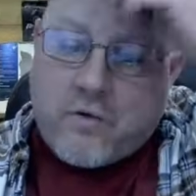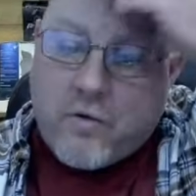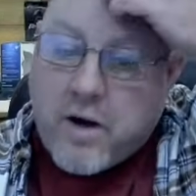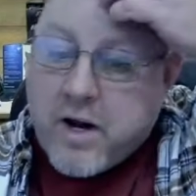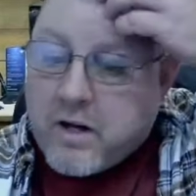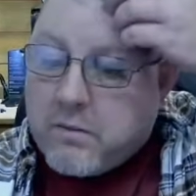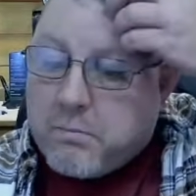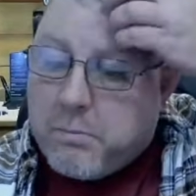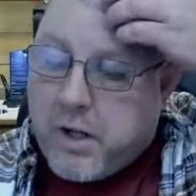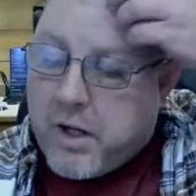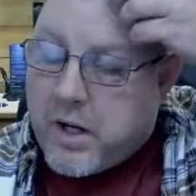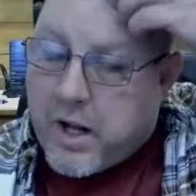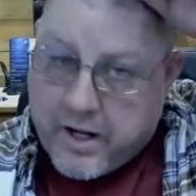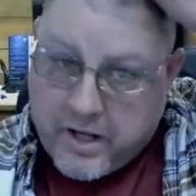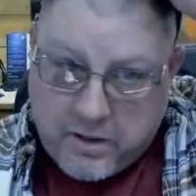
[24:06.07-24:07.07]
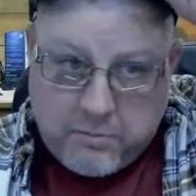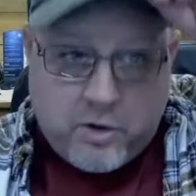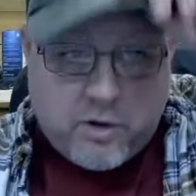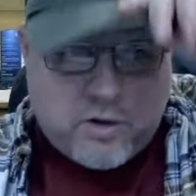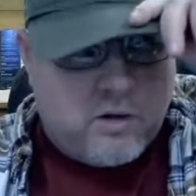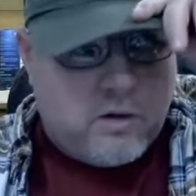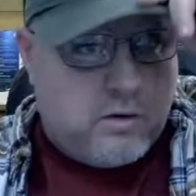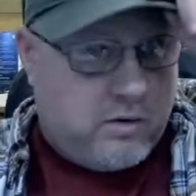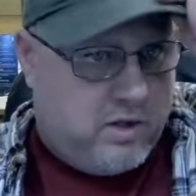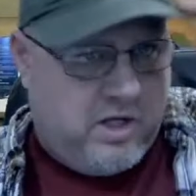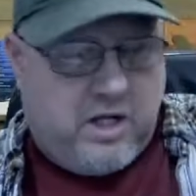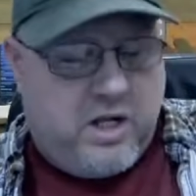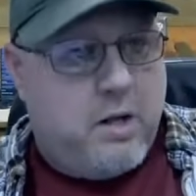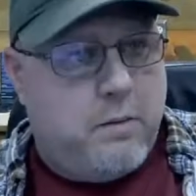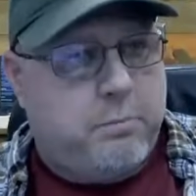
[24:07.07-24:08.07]
Greg, but I am looking to
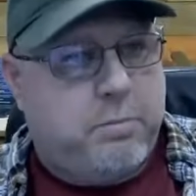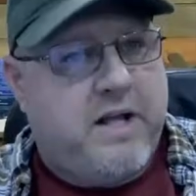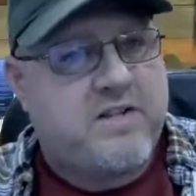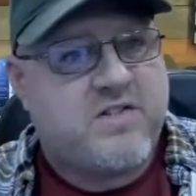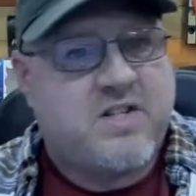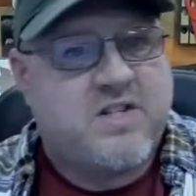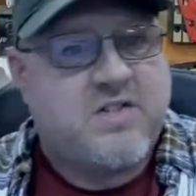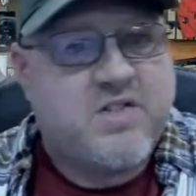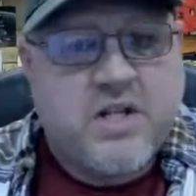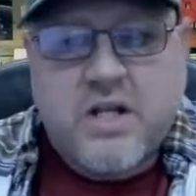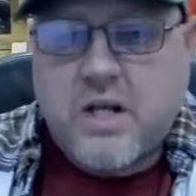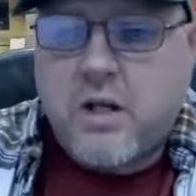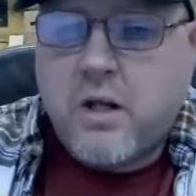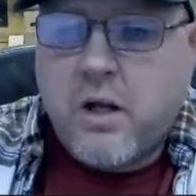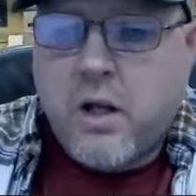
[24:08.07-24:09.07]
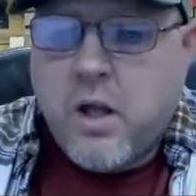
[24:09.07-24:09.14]
get plasticity.